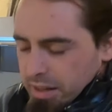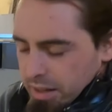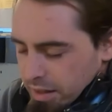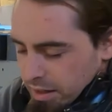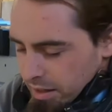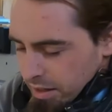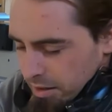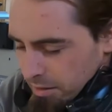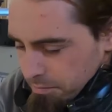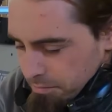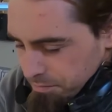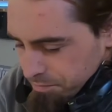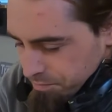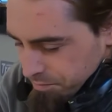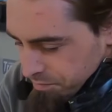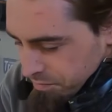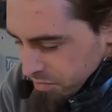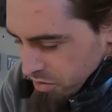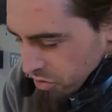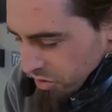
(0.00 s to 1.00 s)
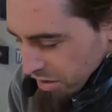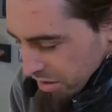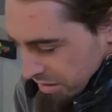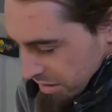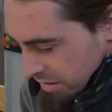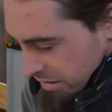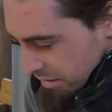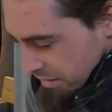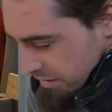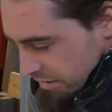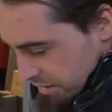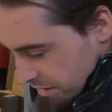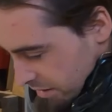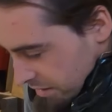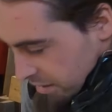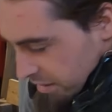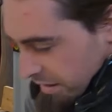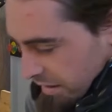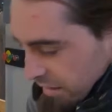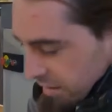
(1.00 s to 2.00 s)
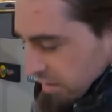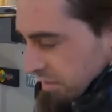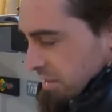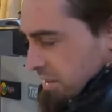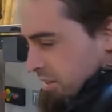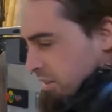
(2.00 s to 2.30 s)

It's alright, let's get this.